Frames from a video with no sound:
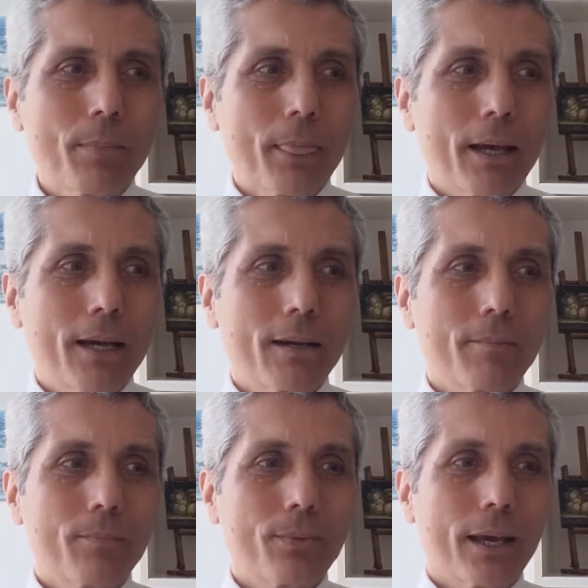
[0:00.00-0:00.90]

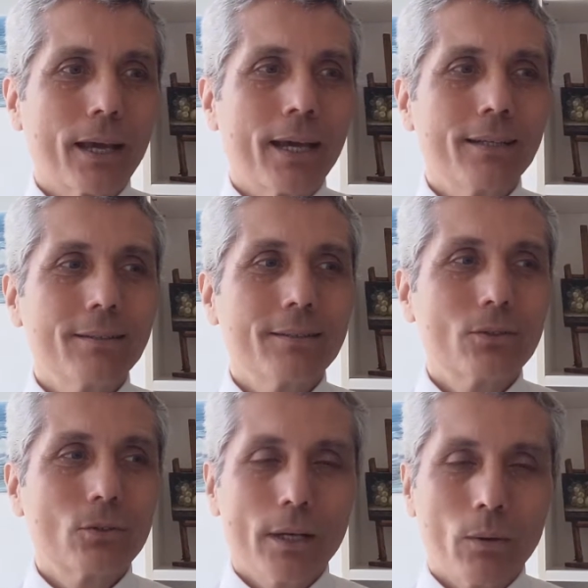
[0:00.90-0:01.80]
and
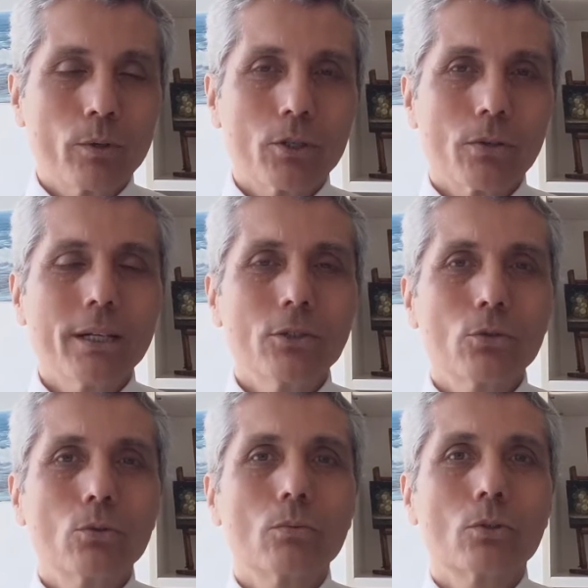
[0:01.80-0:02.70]
I was trying
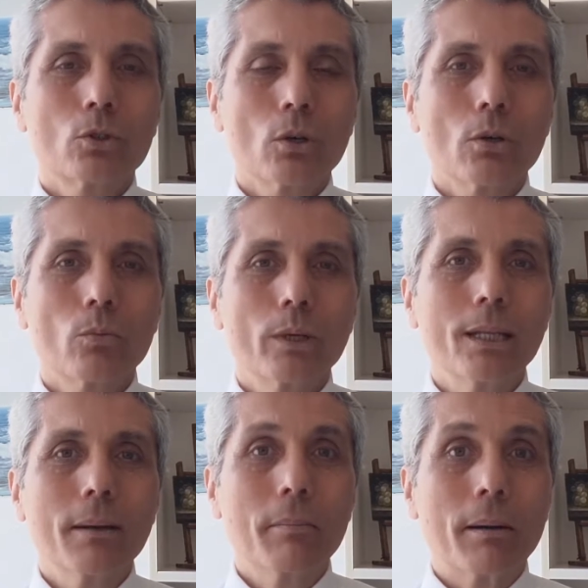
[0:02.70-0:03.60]
to talk with
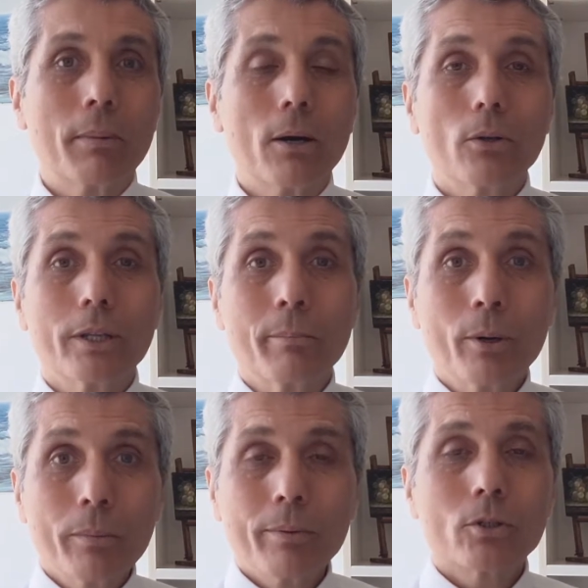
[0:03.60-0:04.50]
them about the
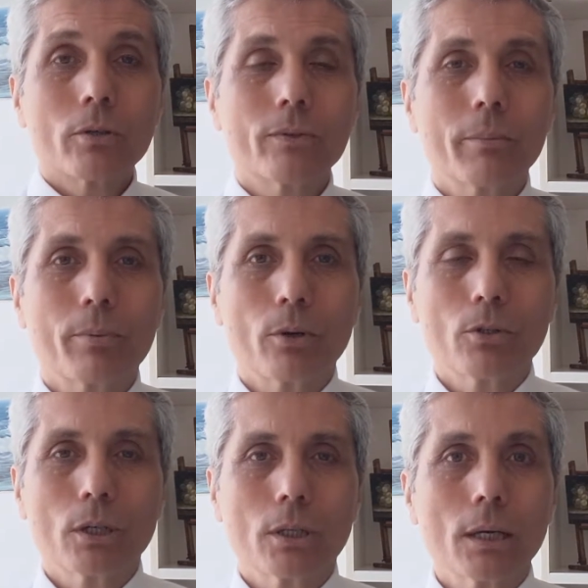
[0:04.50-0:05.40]
purpose of the
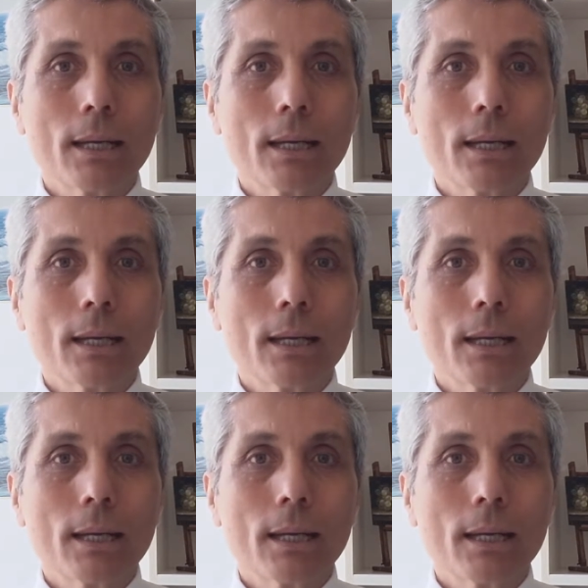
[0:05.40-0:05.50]
project,